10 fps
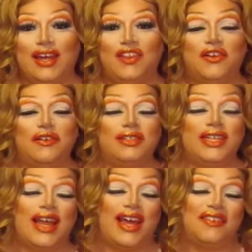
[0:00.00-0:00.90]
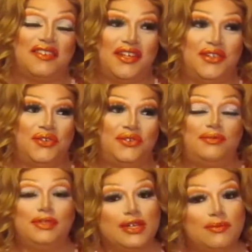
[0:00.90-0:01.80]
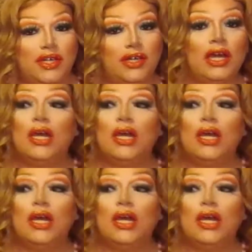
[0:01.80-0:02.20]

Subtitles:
They're usually like, ew to me.